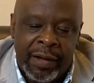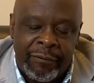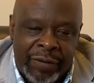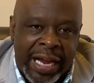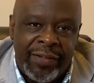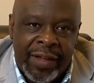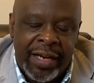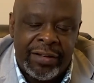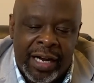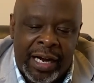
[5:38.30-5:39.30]
Faith
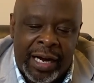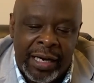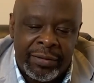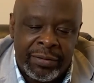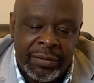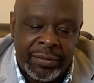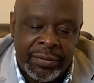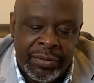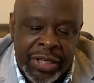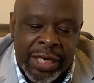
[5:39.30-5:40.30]
in God
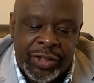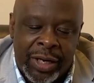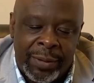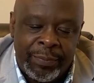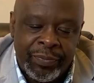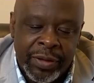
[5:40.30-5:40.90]
takes the,